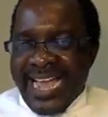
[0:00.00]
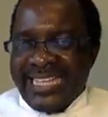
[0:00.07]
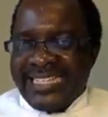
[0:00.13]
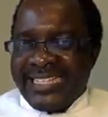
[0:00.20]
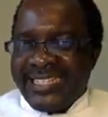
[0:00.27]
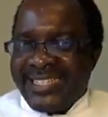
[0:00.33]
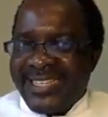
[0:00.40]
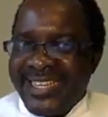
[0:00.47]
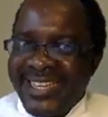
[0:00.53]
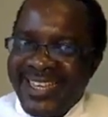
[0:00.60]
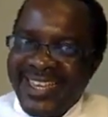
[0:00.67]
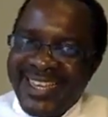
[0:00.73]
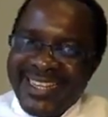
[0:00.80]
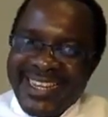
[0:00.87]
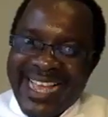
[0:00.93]
I
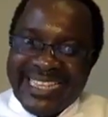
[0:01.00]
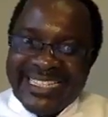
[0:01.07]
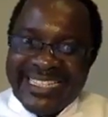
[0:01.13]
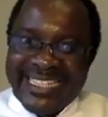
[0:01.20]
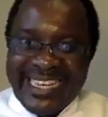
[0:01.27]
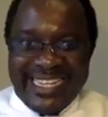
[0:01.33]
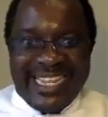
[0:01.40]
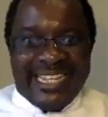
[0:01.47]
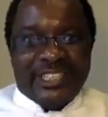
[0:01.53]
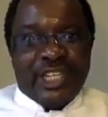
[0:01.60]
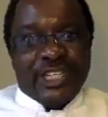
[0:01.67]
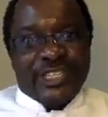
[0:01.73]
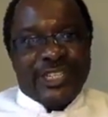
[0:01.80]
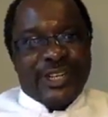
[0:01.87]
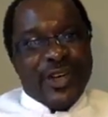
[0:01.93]
see it like Satan
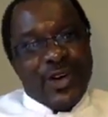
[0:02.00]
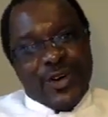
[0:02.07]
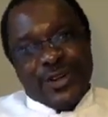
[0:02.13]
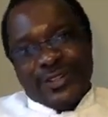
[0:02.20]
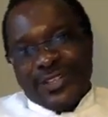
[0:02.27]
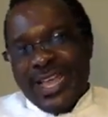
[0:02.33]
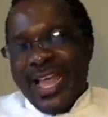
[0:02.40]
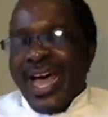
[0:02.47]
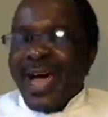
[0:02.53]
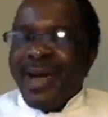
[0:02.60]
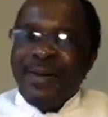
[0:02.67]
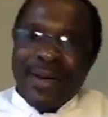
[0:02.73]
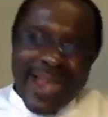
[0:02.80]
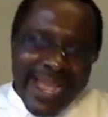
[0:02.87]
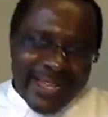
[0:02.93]
judging God.
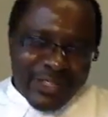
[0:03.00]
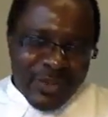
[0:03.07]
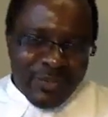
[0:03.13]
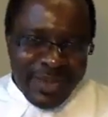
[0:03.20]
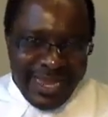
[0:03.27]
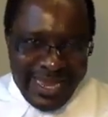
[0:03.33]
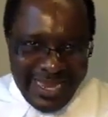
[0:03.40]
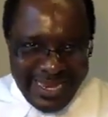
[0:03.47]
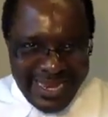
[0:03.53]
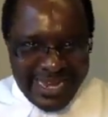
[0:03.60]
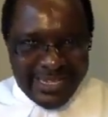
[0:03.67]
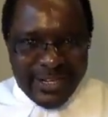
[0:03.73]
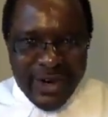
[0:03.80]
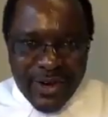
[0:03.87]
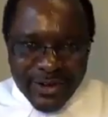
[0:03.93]
I would like to be in
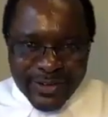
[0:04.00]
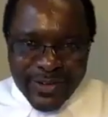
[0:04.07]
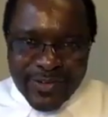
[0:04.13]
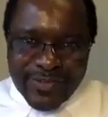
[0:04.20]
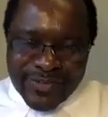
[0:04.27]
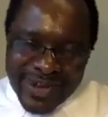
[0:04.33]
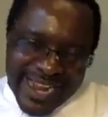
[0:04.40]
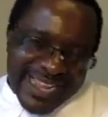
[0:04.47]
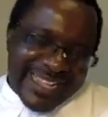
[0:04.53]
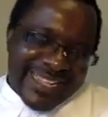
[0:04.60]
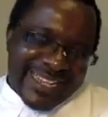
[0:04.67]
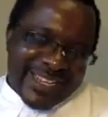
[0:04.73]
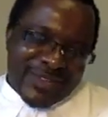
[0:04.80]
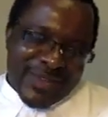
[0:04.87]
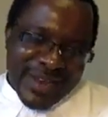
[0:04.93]
that court on
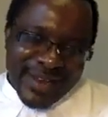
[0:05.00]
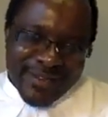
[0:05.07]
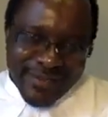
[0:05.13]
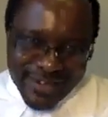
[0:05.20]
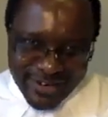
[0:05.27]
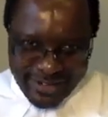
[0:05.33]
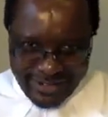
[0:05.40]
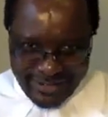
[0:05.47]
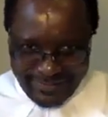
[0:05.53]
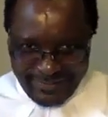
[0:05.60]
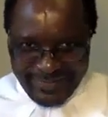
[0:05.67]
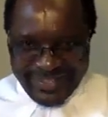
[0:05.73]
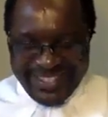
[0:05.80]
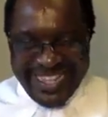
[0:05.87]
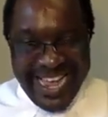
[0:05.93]
Friday the twenty-first,
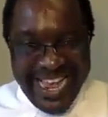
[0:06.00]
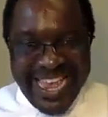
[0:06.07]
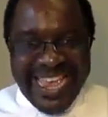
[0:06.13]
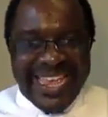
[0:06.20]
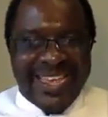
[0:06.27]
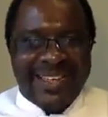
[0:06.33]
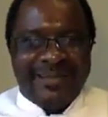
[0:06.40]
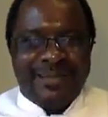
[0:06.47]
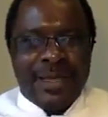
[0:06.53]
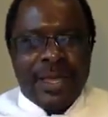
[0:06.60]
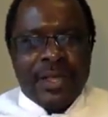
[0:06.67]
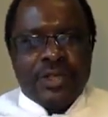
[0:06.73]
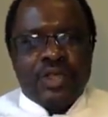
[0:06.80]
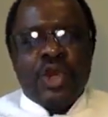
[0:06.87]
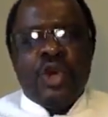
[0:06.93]
nine A M,
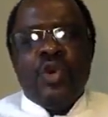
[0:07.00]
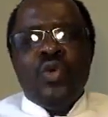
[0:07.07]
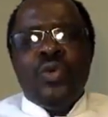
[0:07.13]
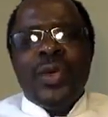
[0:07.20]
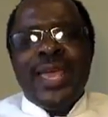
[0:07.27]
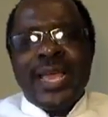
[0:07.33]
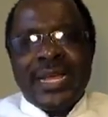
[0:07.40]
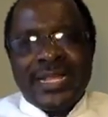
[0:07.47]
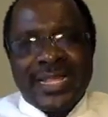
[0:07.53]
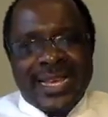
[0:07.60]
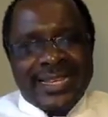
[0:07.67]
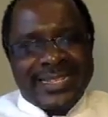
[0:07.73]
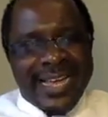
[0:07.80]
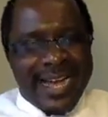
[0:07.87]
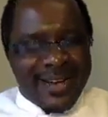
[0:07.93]
to
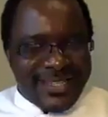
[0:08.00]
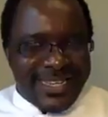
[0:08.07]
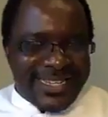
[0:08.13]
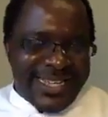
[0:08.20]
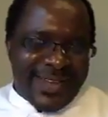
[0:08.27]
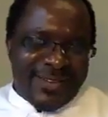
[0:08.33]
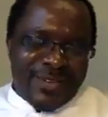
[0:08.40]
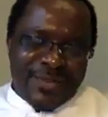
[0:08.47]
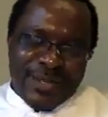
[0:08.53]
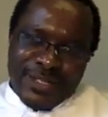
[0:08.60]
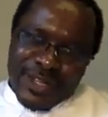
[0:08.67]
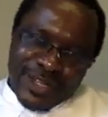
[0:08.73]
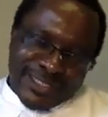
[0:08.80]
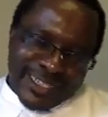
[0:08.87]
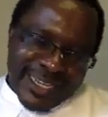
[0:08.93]
witness how Satan will
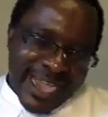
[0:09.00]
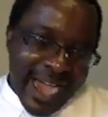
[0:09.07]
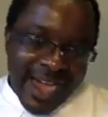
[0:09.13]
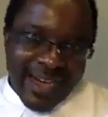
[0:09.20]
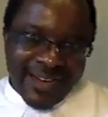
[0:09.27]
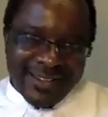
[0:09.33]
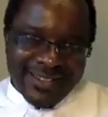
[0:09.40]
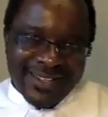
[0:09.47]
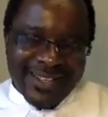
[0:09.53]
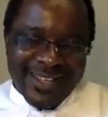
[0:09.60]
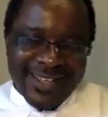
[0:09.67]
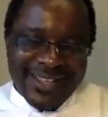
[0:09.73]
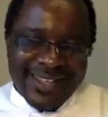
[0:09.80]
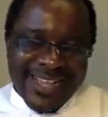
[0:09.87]
be judging God.